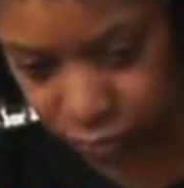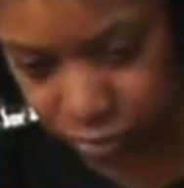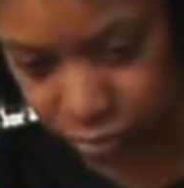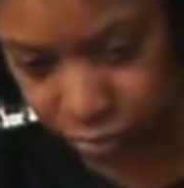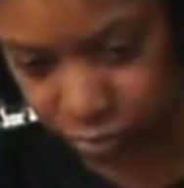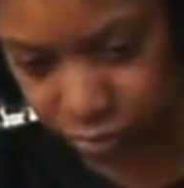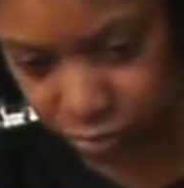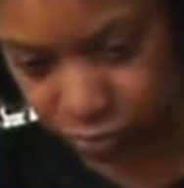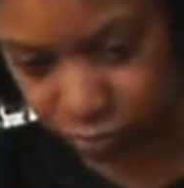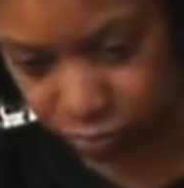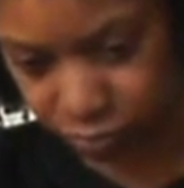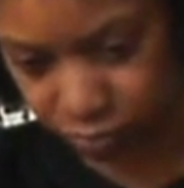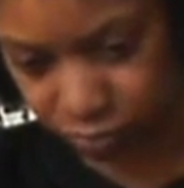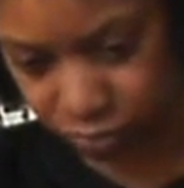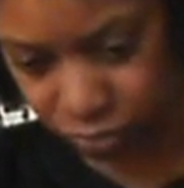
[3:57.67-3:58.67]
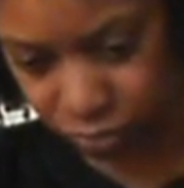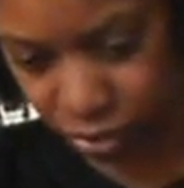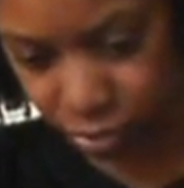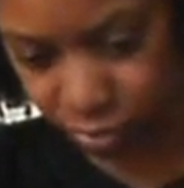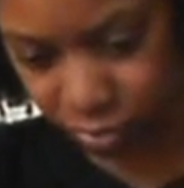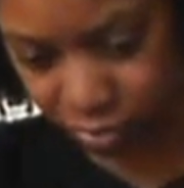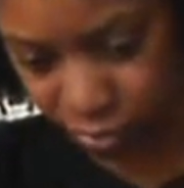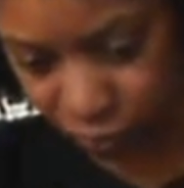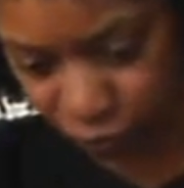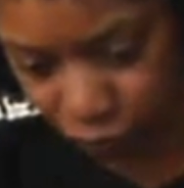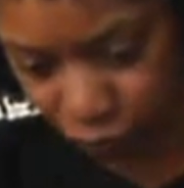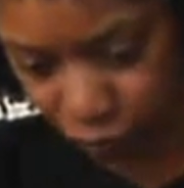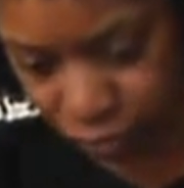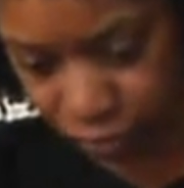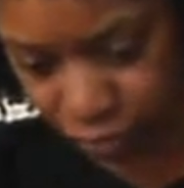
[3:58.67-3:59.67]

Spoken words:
So I'm going to start with about 40